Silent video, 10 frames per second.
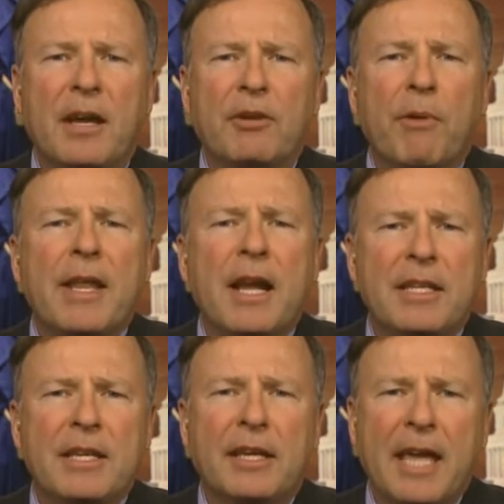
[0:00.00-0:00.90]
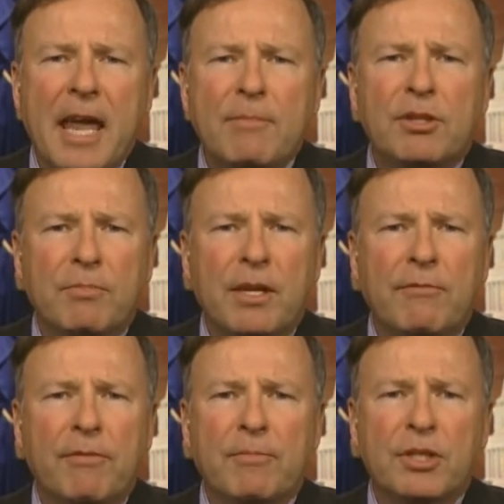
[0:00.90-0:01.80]
a great idea came to
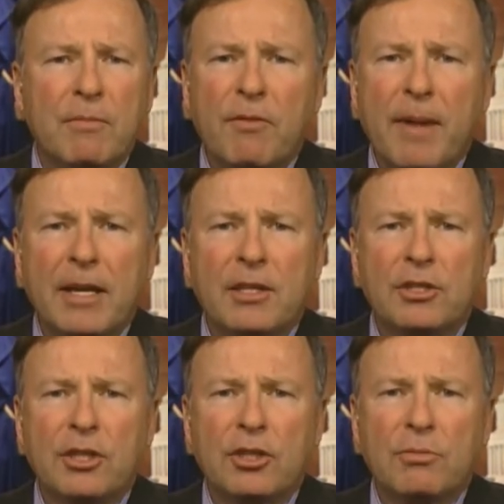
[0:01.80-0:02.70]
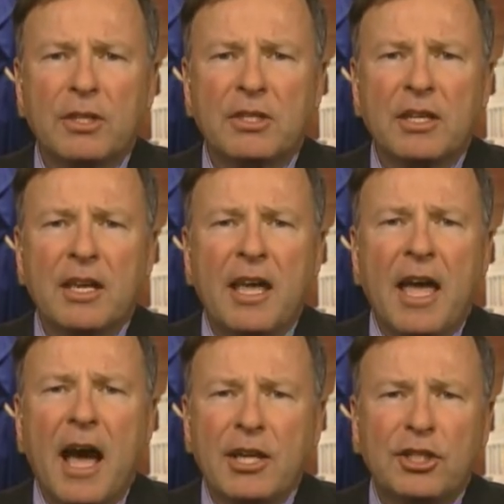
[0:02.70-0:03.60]
me from some of my constituents.
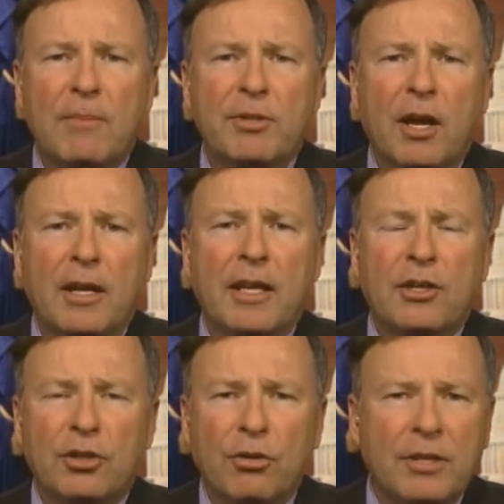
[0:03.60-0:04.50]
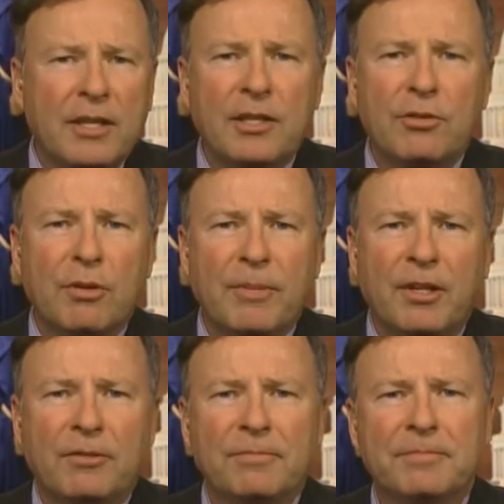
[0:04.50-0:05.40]
I jumped on it and turned it into a
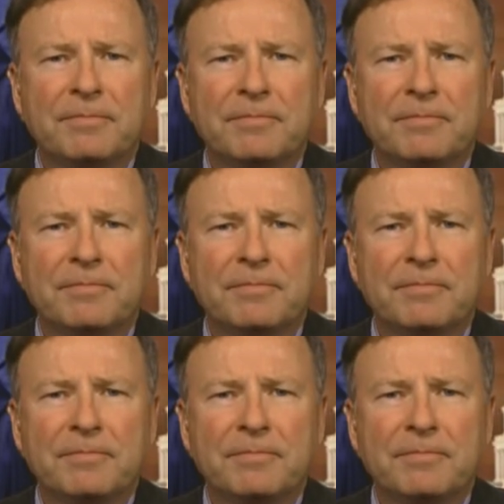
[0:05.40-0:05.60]
bill.